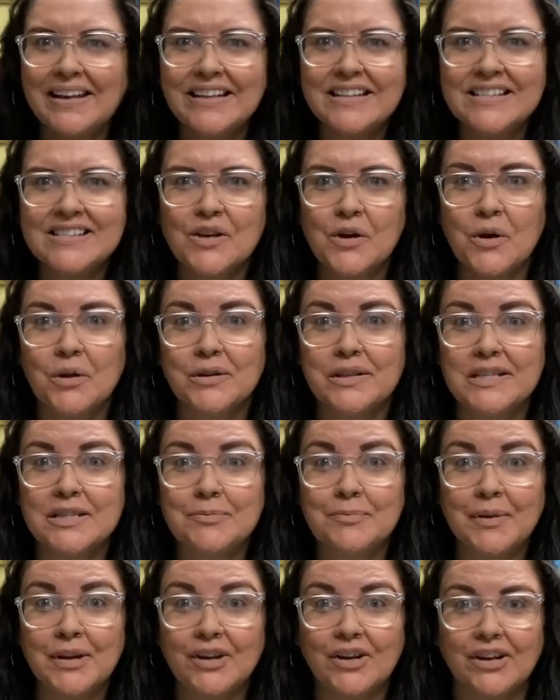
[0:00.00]
is the Holy
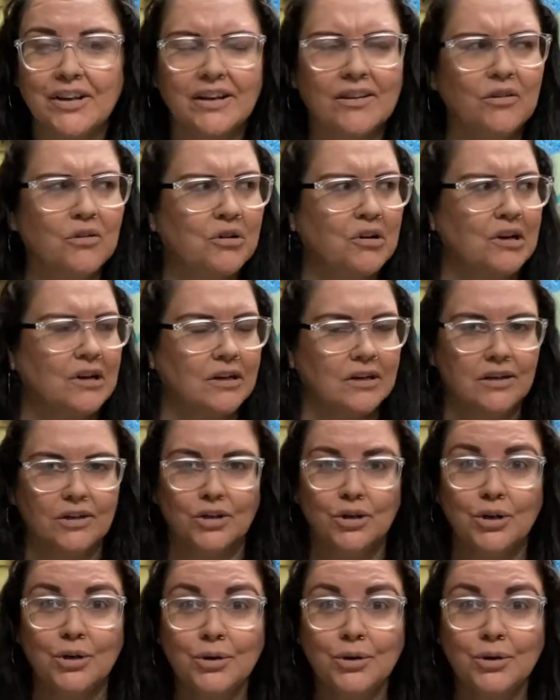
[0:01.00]
Spirit or